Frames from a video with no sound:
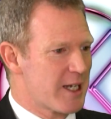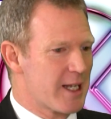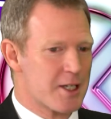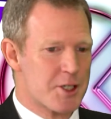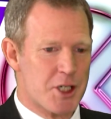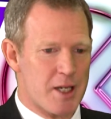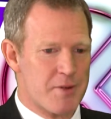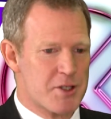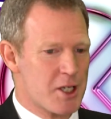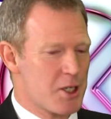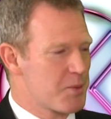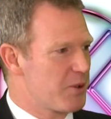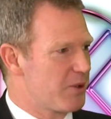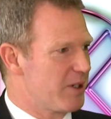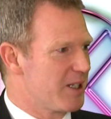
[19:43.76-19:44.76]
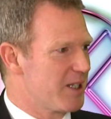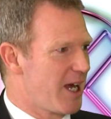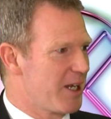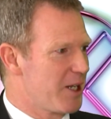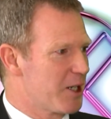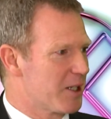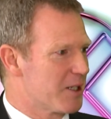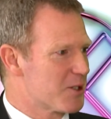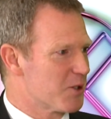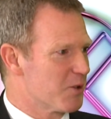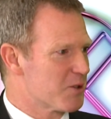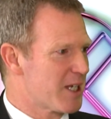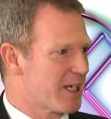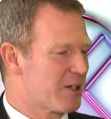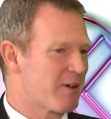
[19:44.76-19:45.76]
you get the chief super and, and you can
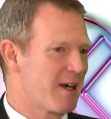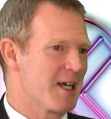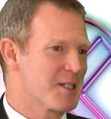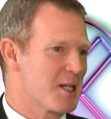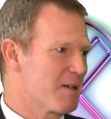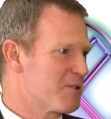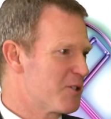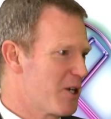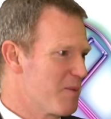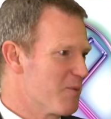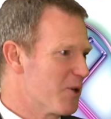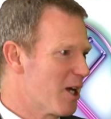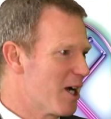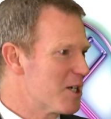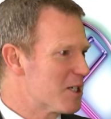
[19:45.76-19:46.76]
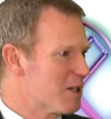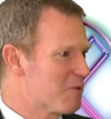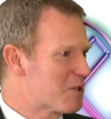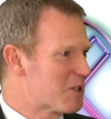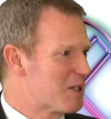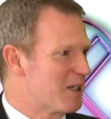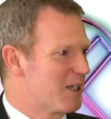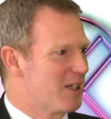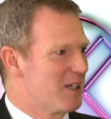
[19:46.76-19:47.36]
sort of say, great, I don't have to do any more night shifts?